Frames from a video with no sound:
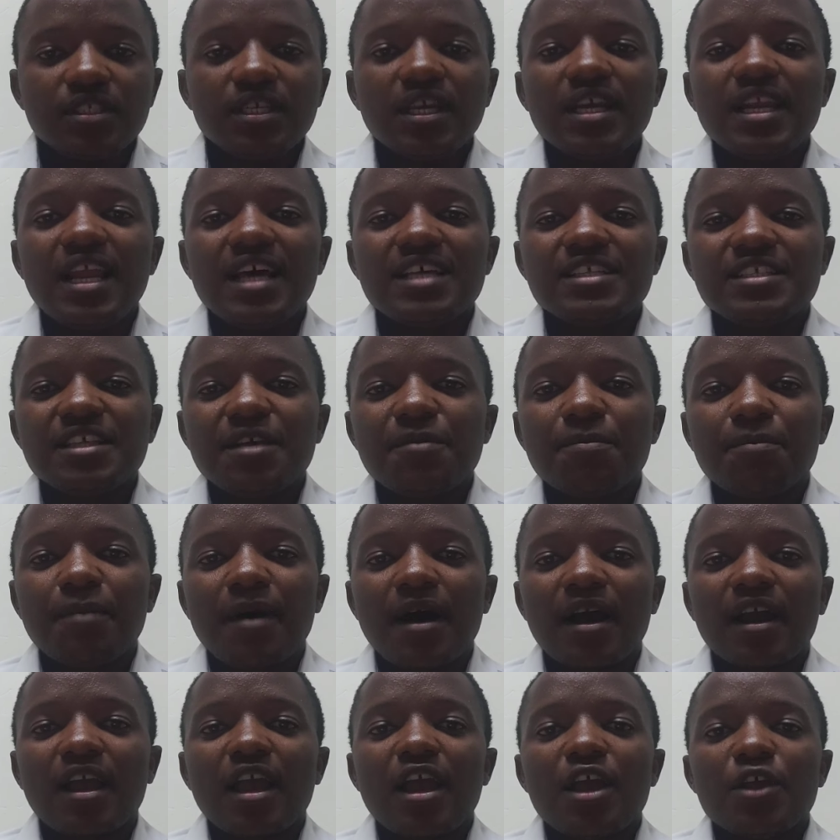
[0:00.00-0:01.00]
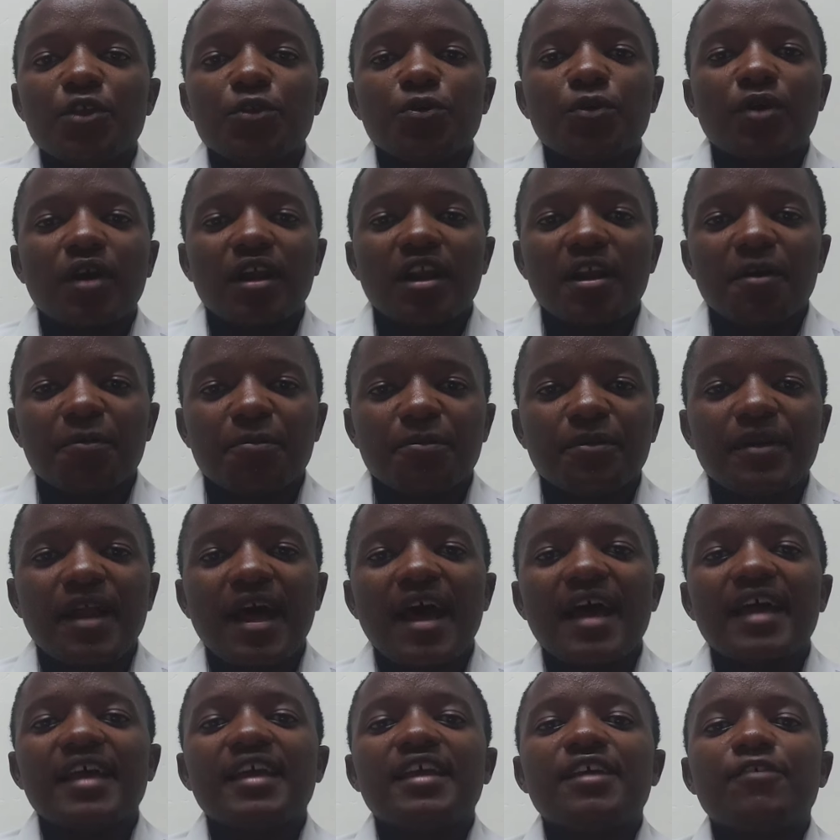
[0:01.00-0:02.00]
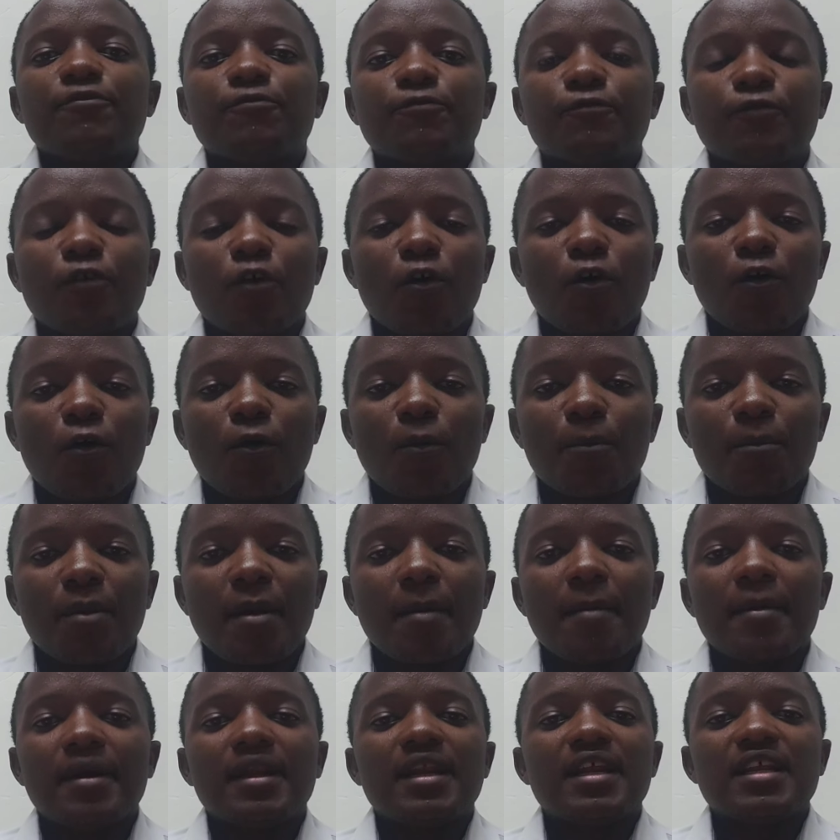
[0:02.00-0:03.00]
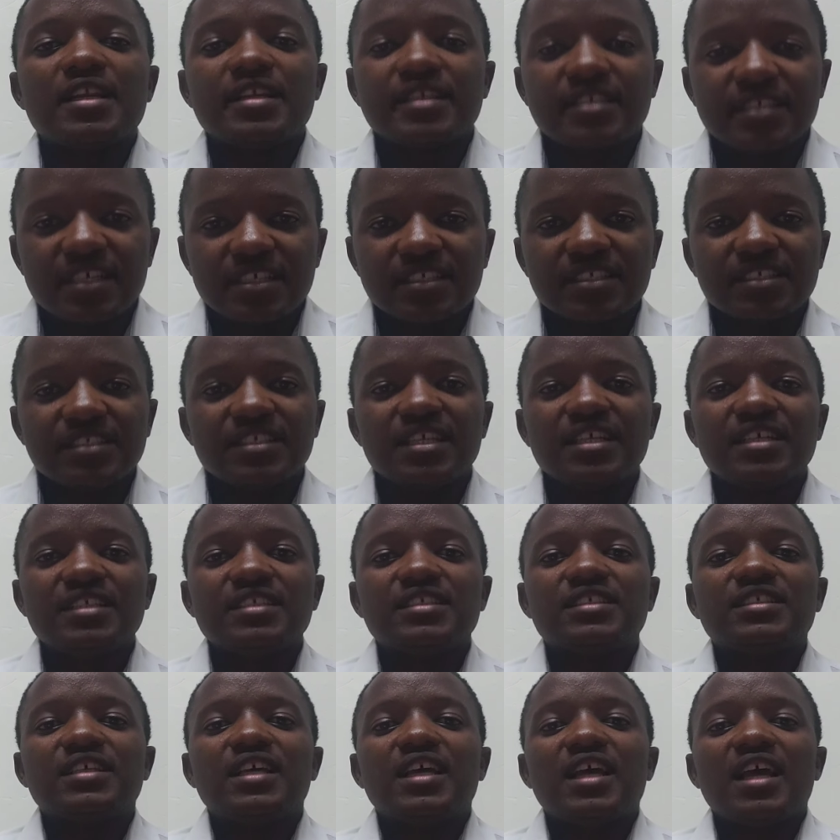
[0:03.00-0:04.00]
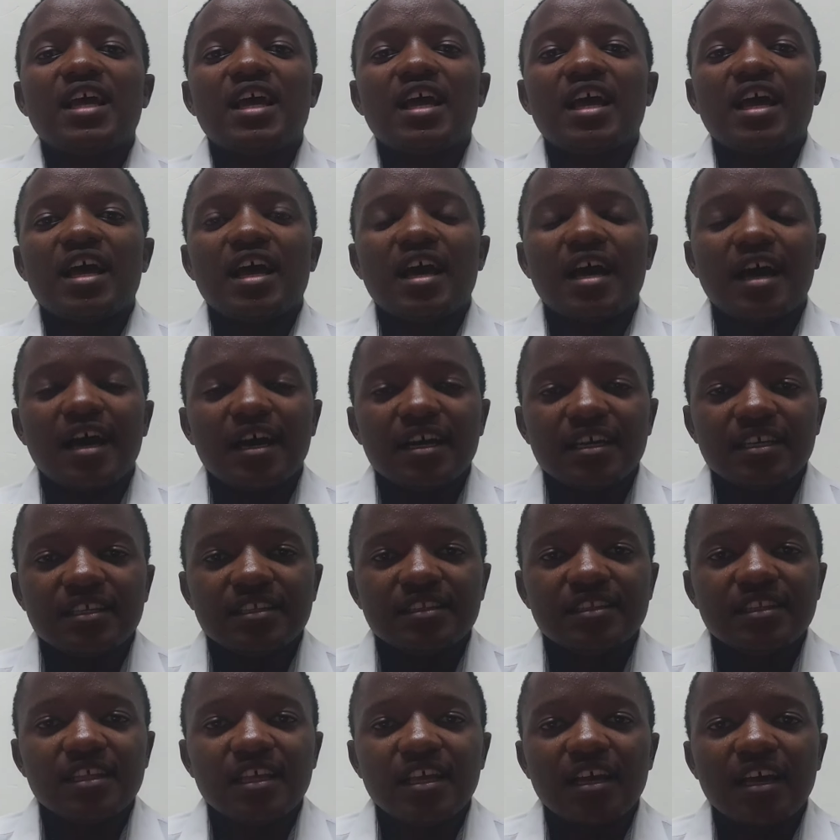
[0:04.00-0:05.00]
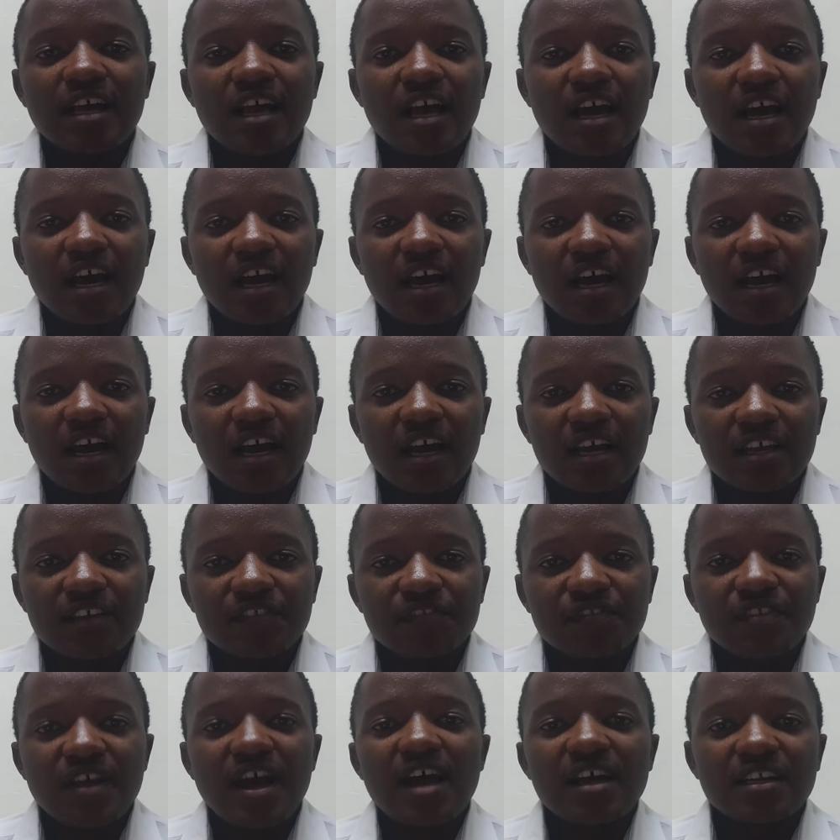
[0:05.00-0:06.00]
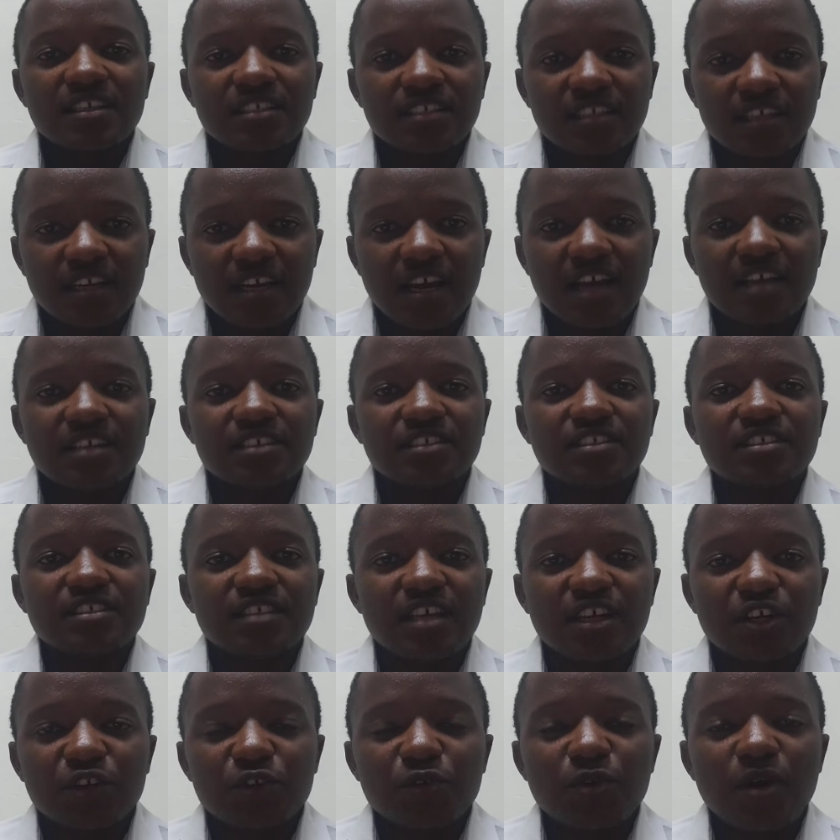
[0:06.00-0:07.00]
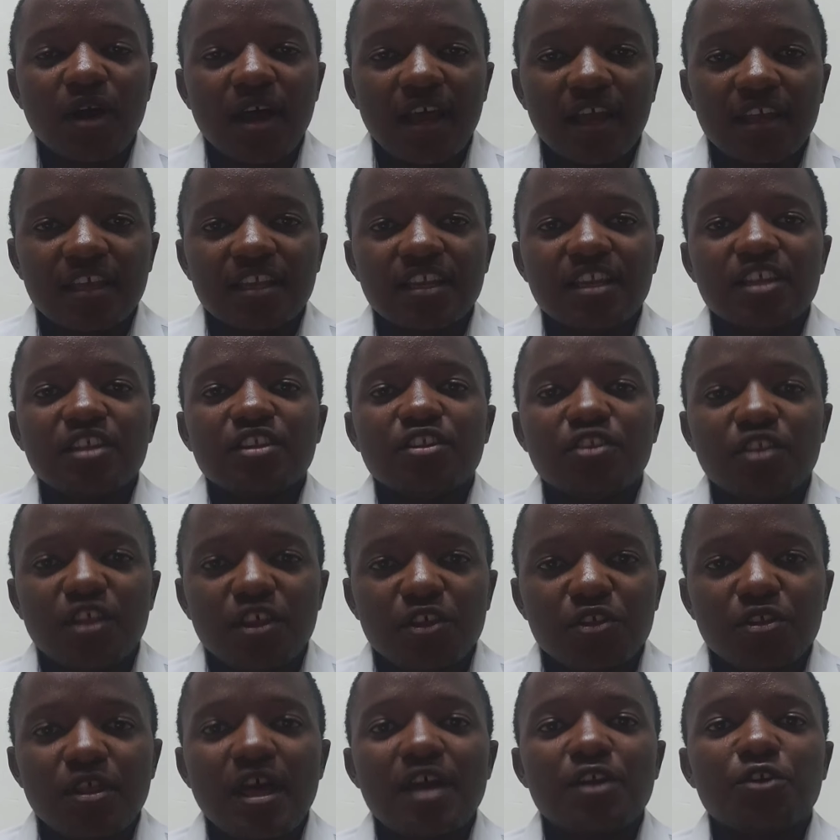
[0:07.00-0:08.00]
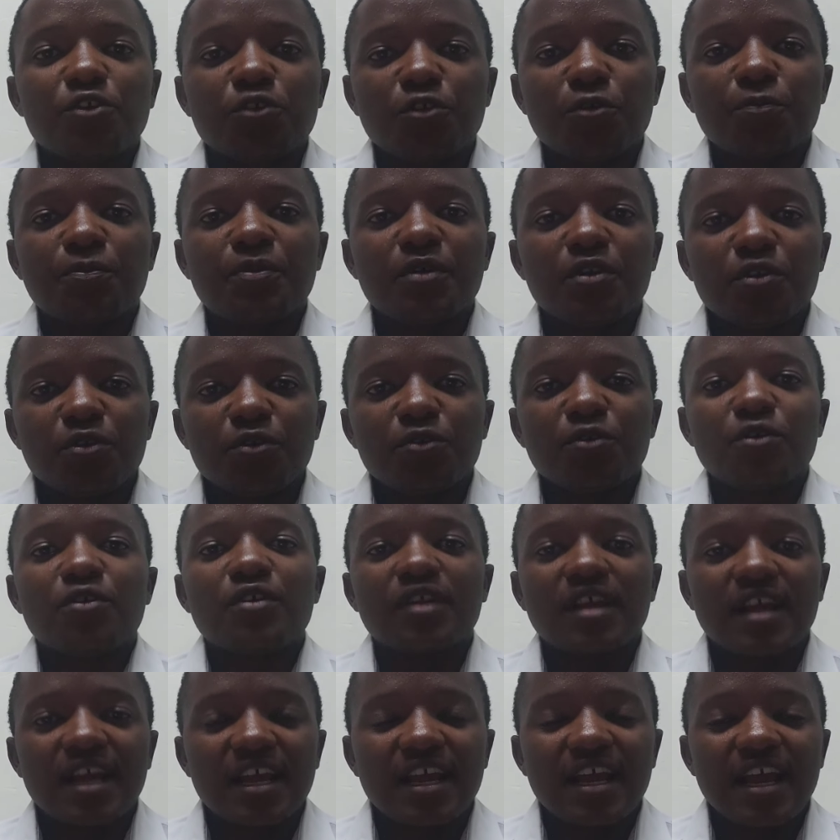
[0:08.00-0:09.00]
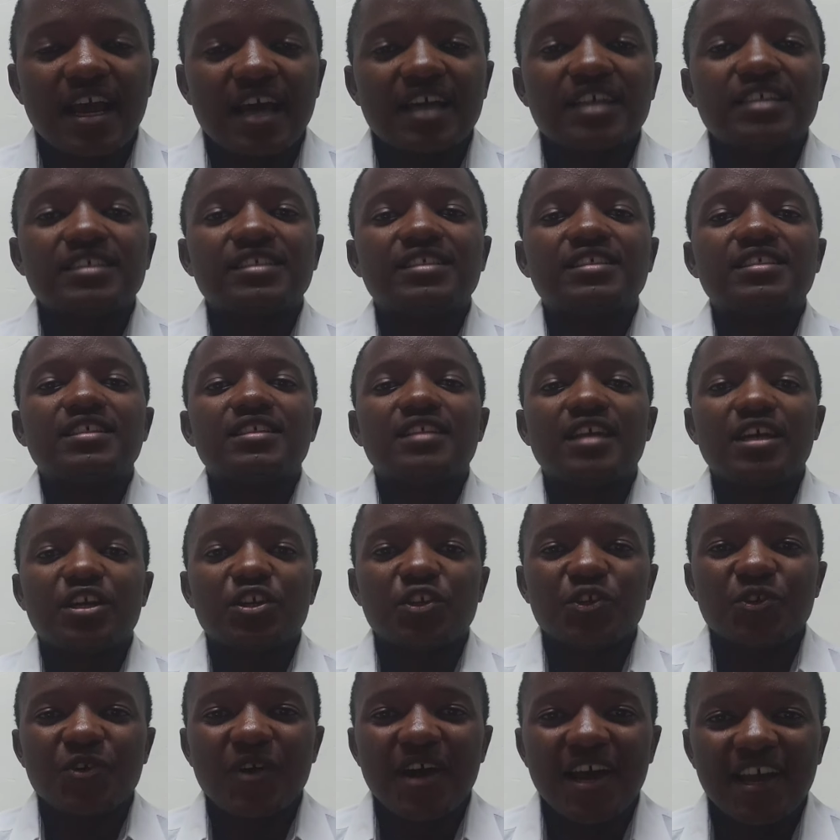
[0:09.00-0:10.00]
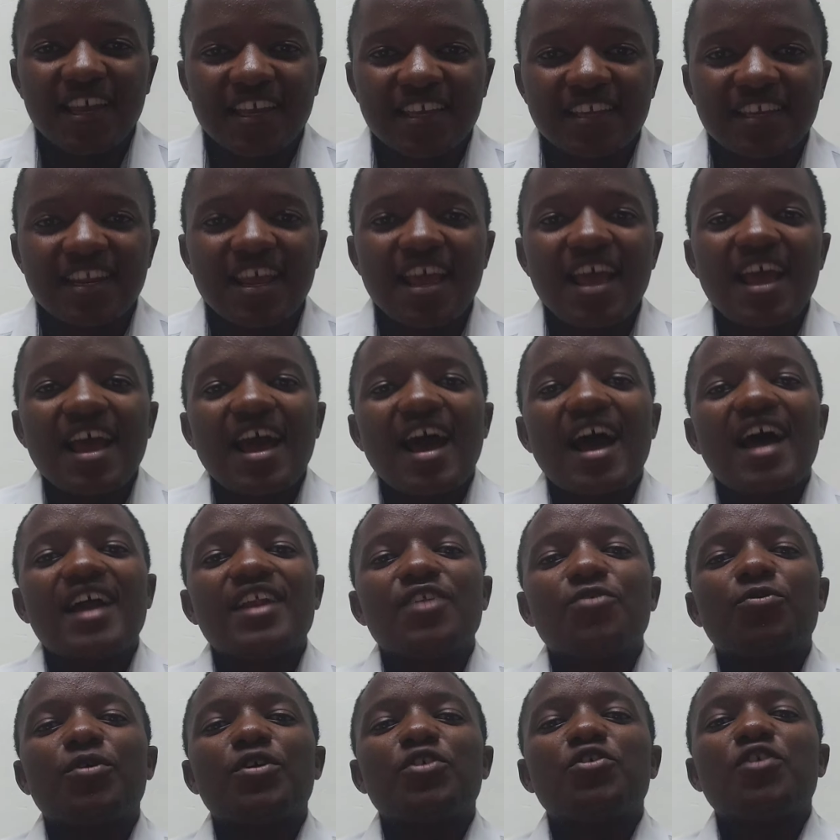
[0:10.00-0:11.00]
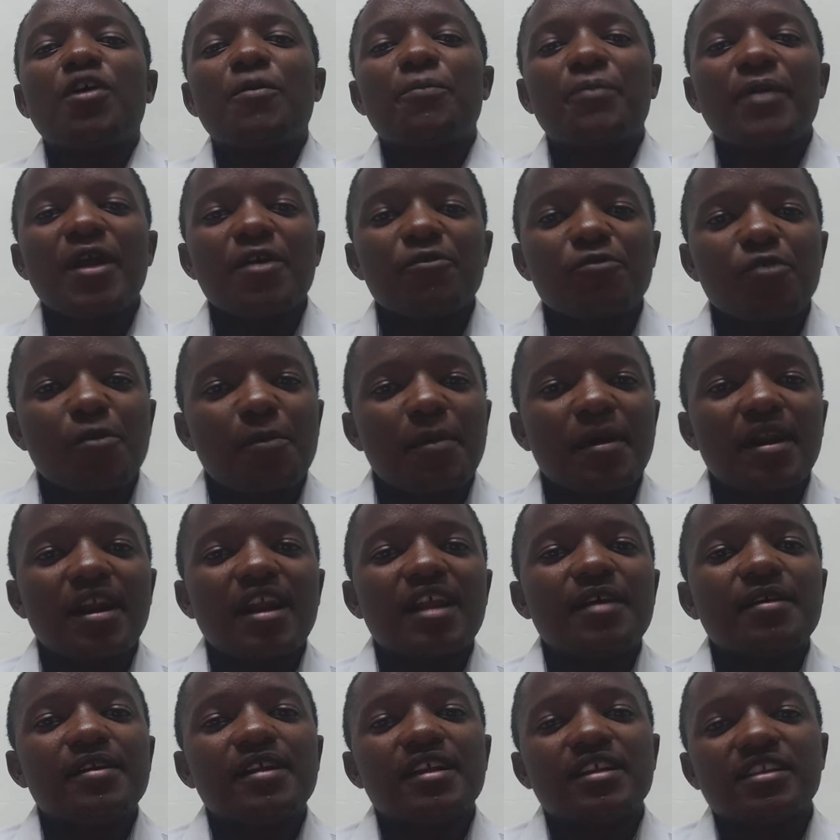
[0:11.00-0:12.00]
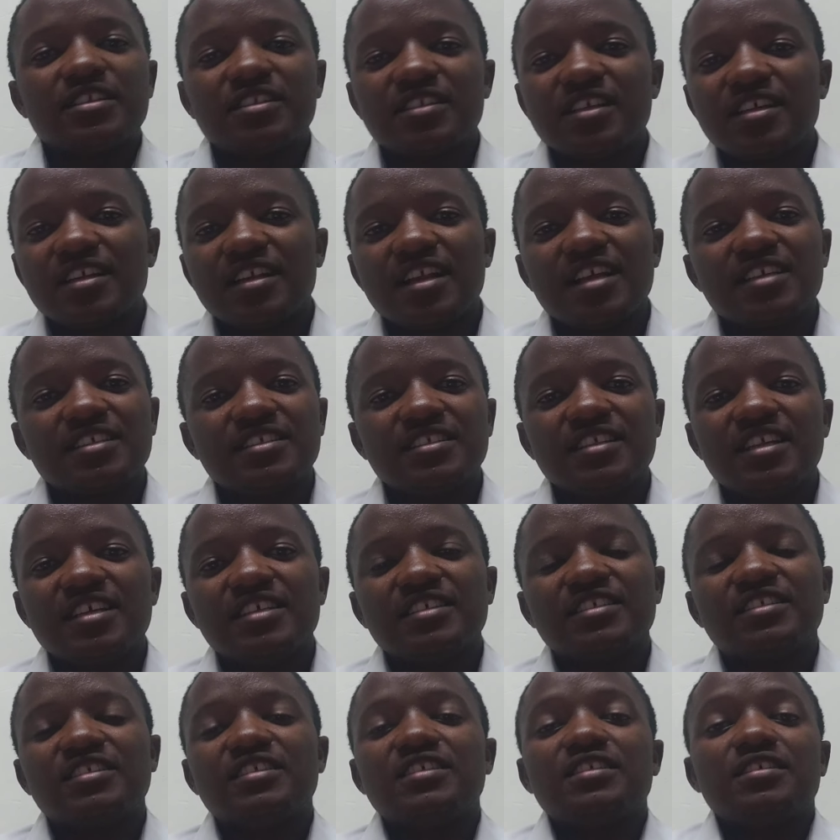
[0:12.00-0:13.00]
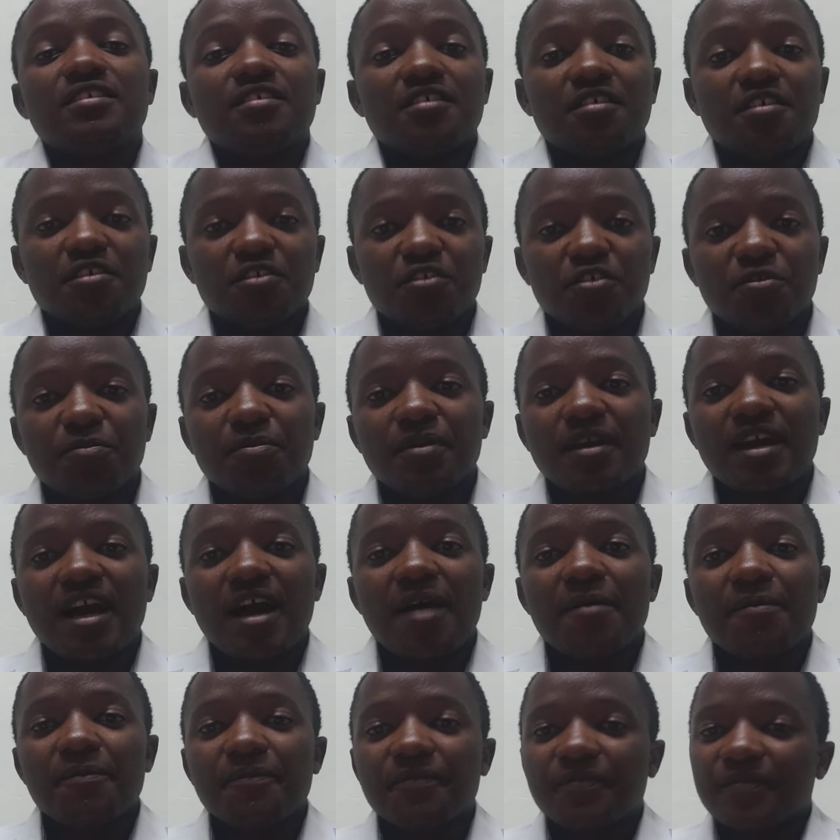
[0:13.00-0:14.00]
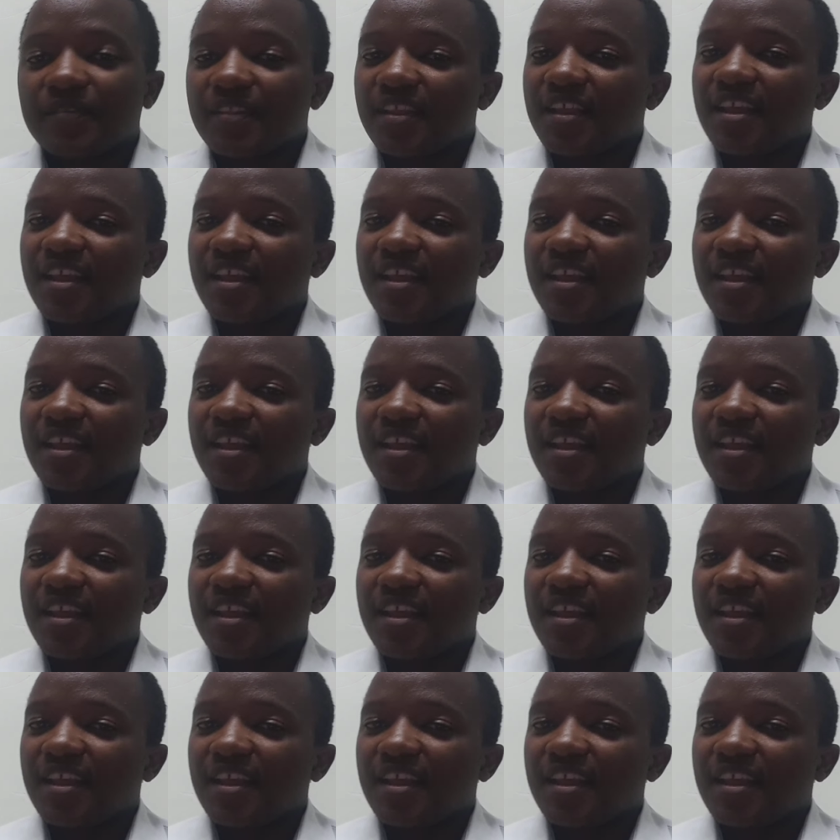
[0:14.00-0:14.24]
Luxembourg, you can apply for permanent residence in that country that you are in that European Union country that you are in. And when you apply for permanent residency, you become